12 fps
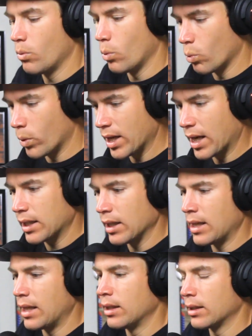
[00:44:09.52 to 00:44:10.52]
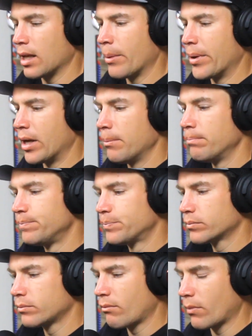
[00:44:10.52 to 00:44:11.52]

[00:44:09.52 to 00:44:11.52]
We got Glen Helen coming up.